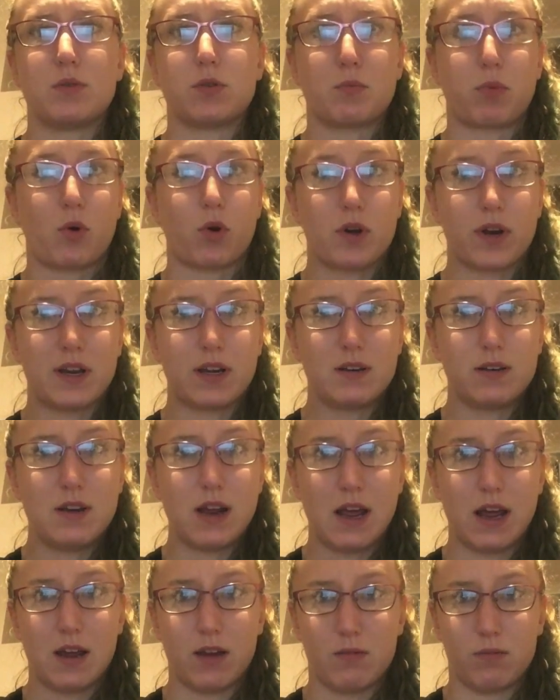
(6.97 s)
supported
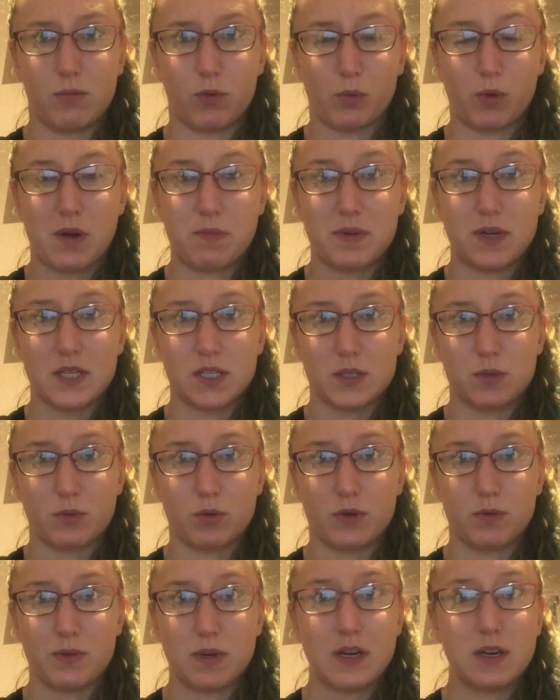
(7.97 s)
and the rapist
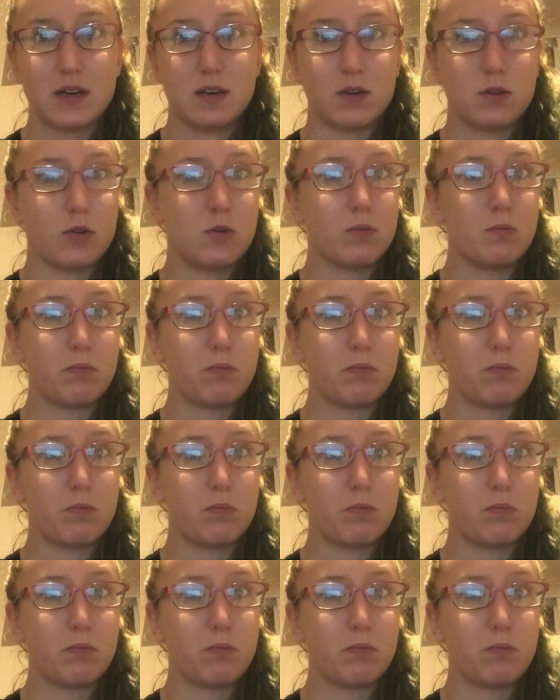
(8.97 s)
would be